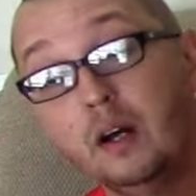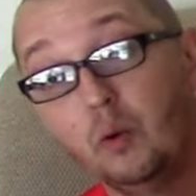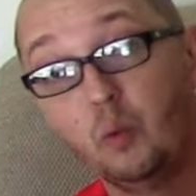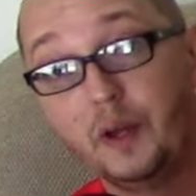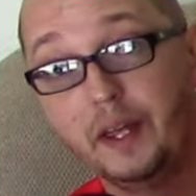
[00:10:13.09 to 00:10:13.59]

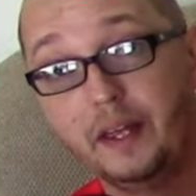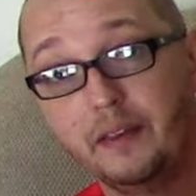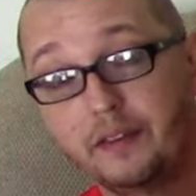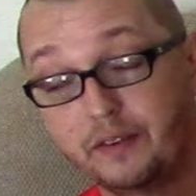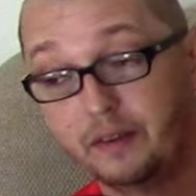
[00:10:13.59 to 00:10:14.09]

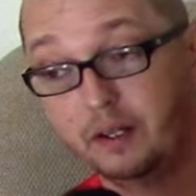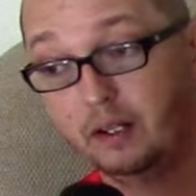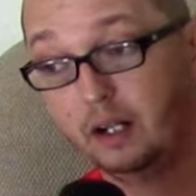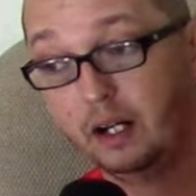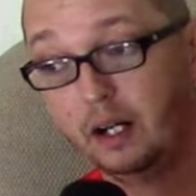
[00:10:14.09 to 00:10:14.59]
with
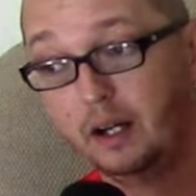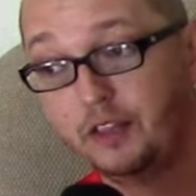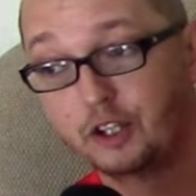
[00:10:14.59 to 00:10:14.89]
the